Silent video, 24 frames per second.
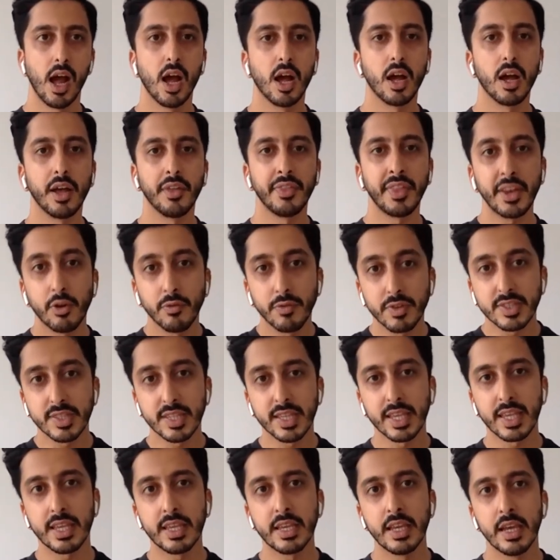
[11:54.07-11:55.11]
And then
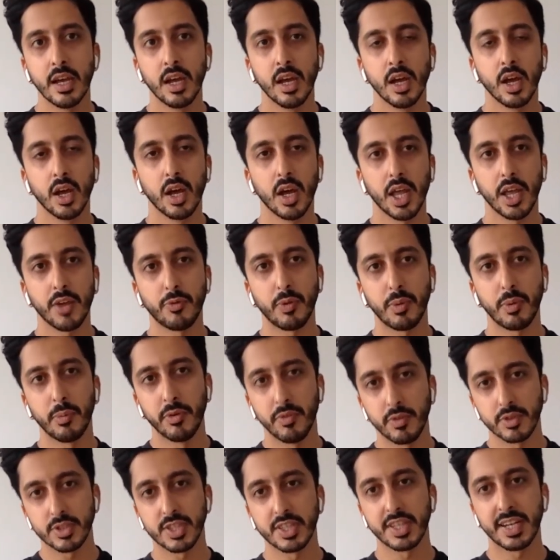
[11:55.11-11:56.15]
obviously, if we
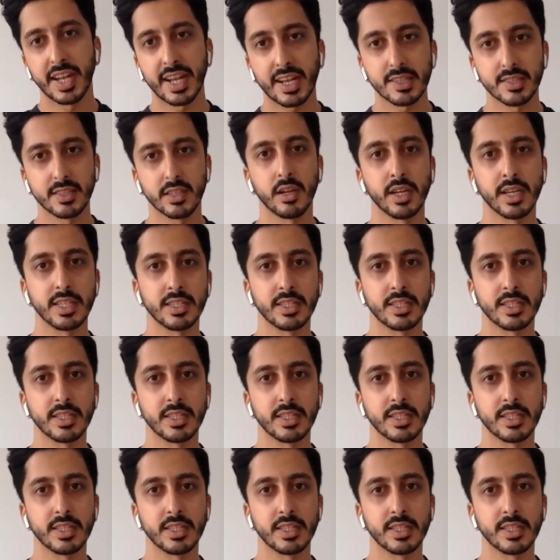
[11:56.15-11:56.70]
move on to the next